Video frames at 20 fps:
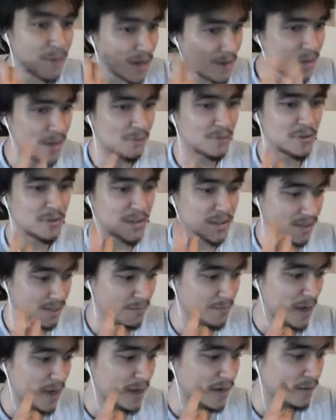coming up with these
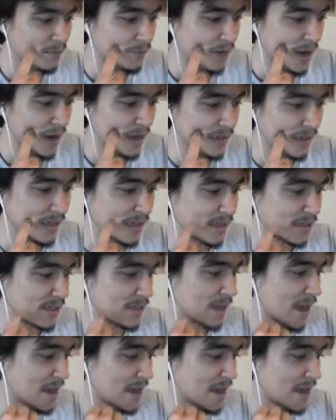competitive ideas,